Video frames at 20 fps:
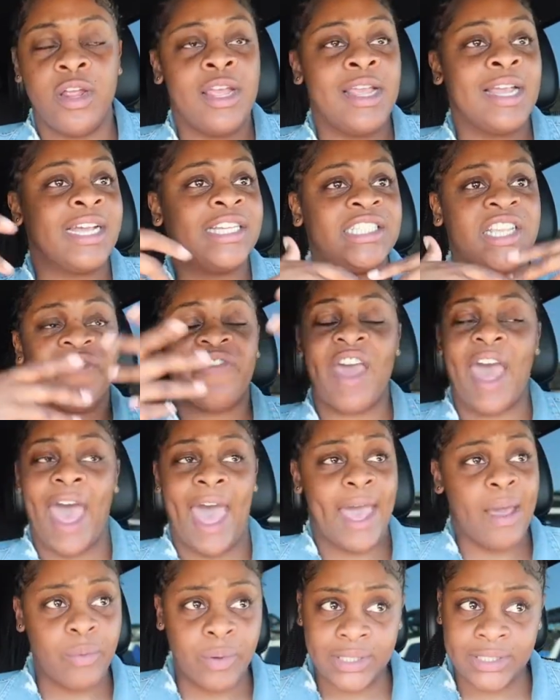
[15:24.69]
Because if
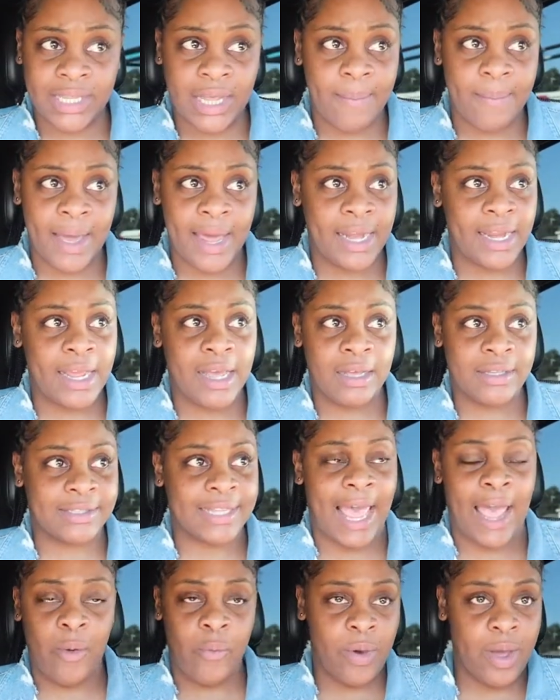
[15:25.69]
I was somebody else,
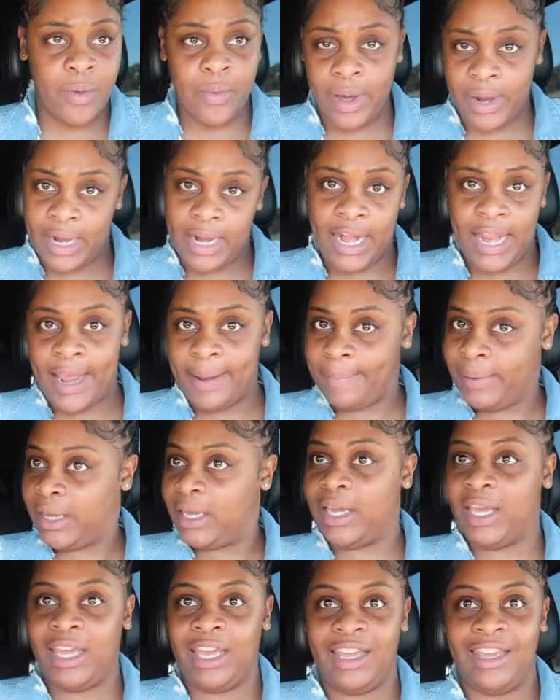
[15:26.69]
I wouldn't want to let
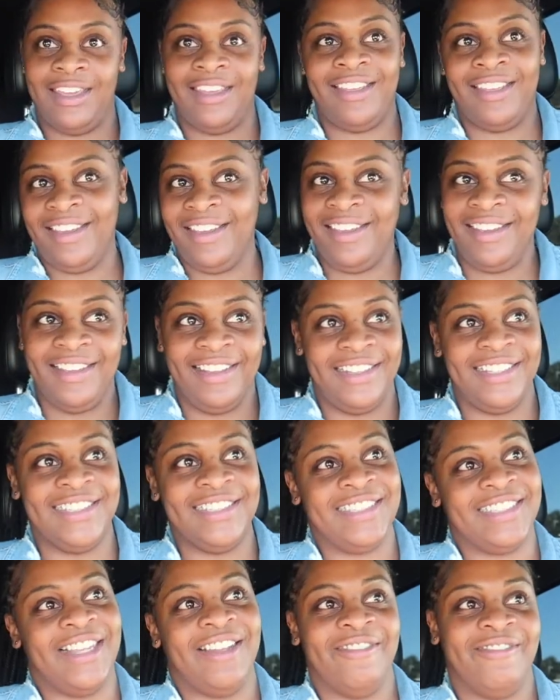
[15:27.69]
me in.
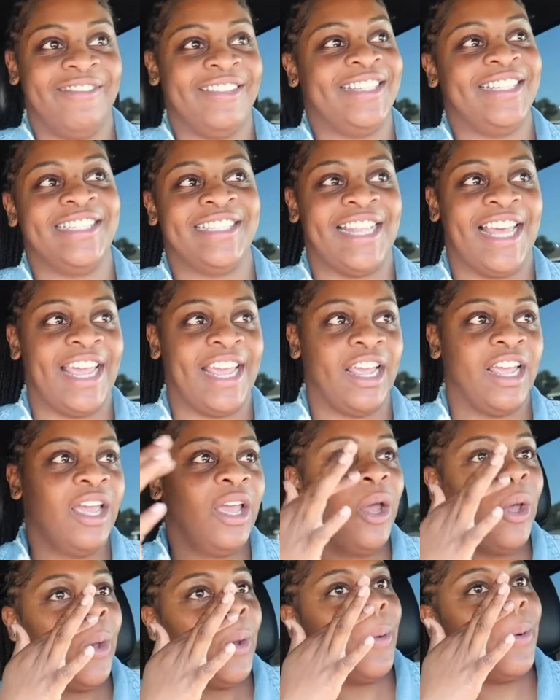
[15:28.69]
so just like,
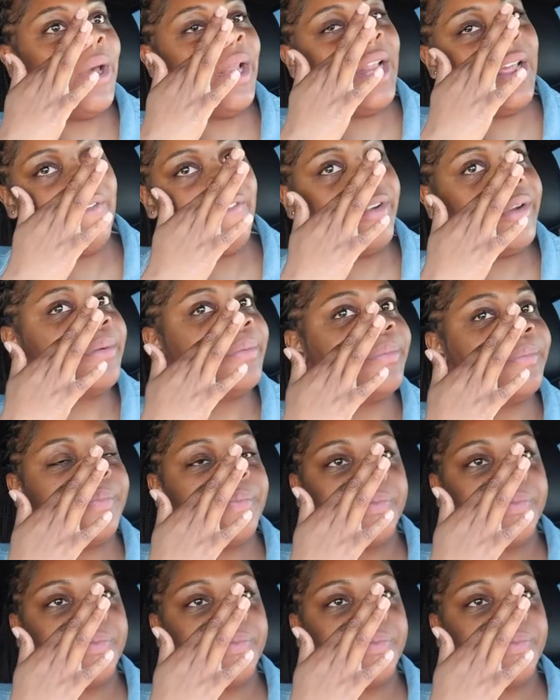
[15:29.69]
whatever.